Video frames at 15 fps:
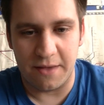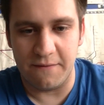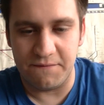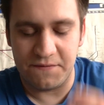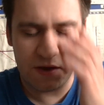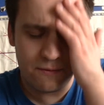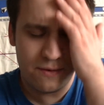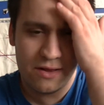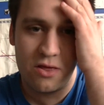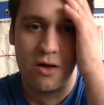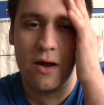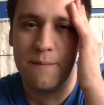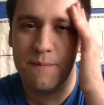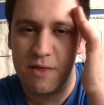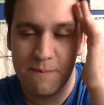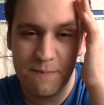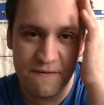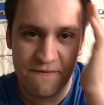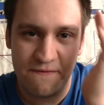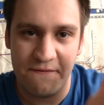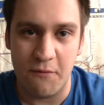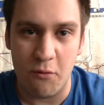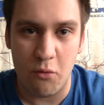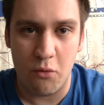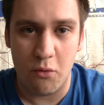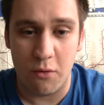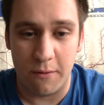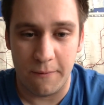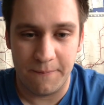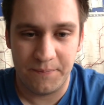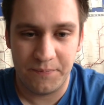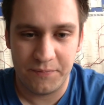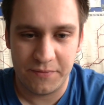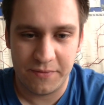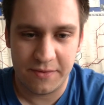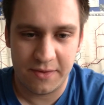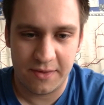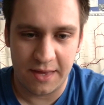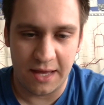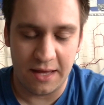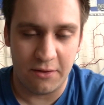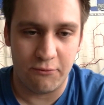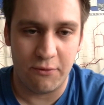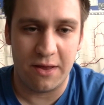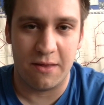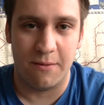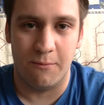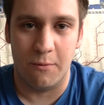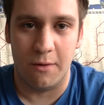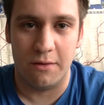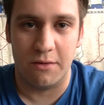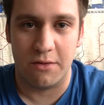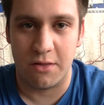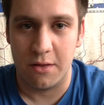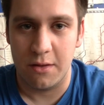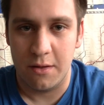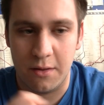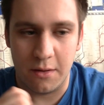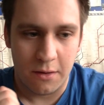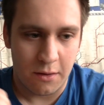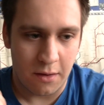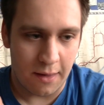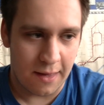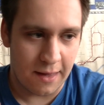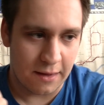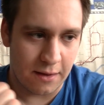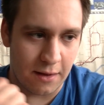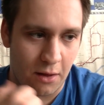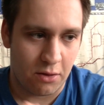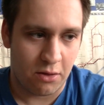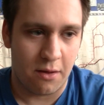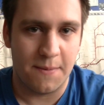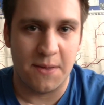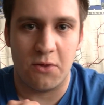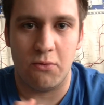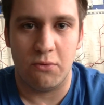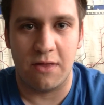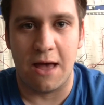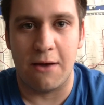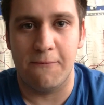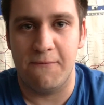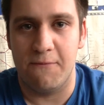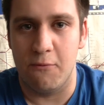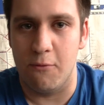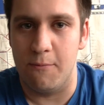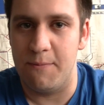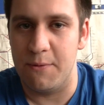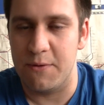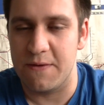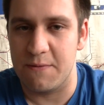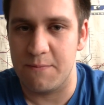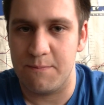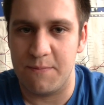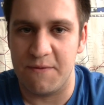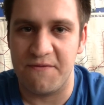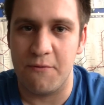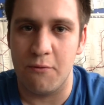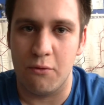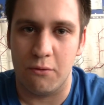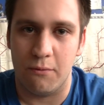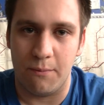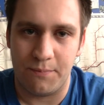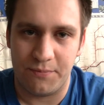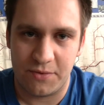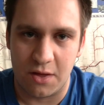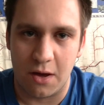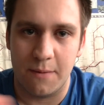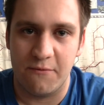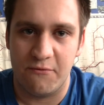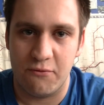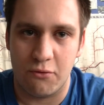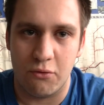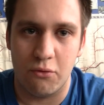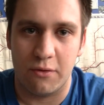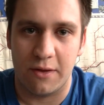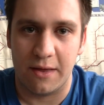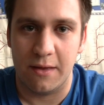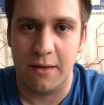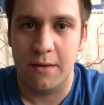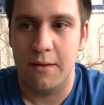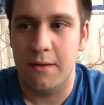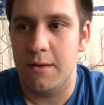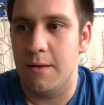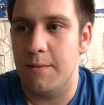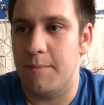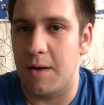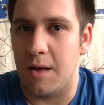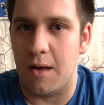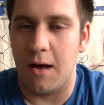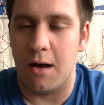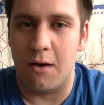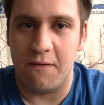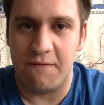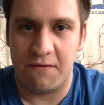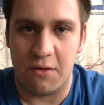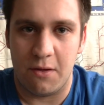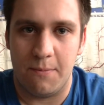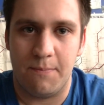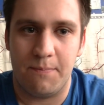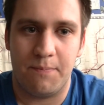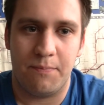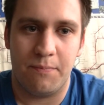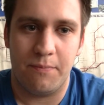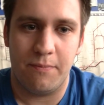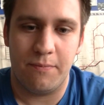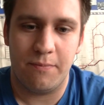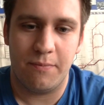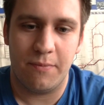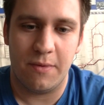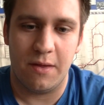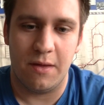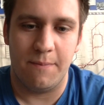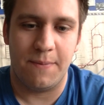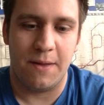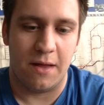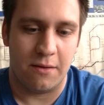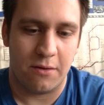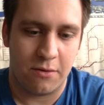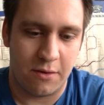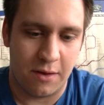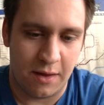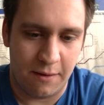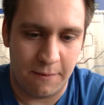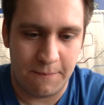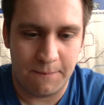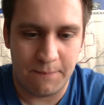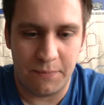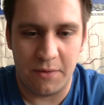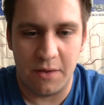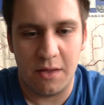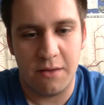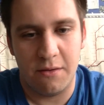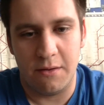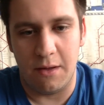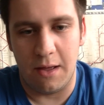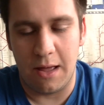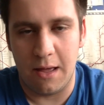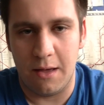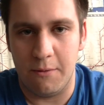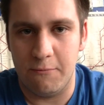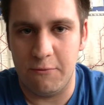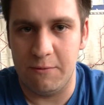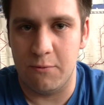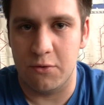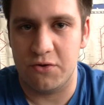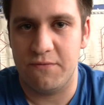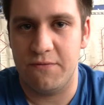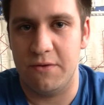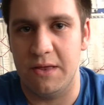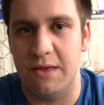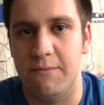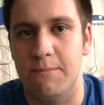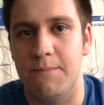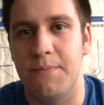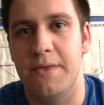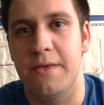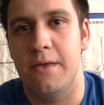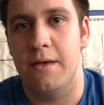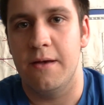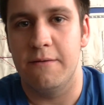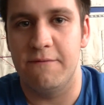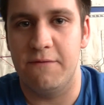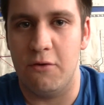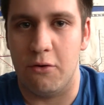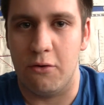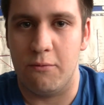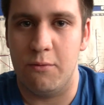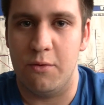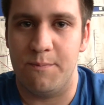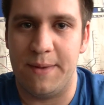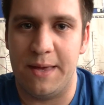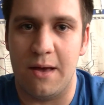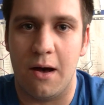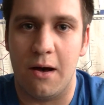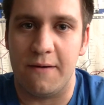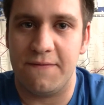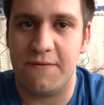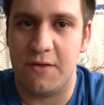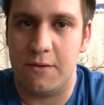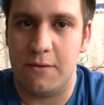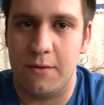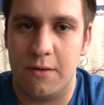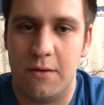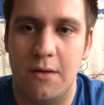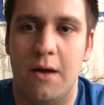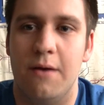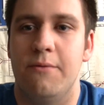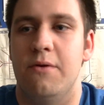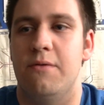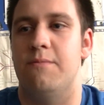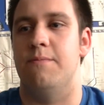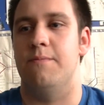viewing times before these recent ones, last time I saw Downfall, which is before time of recording, but after, but the rewatch for the vlog would be after I would